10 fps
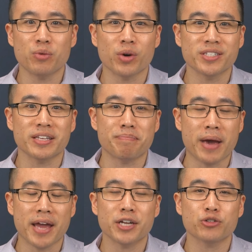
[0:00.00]
once they
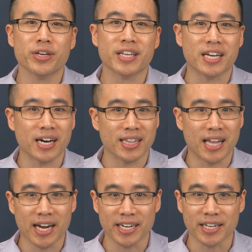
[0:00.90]
penetrate the gut
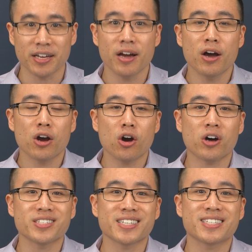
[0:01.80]
lining causing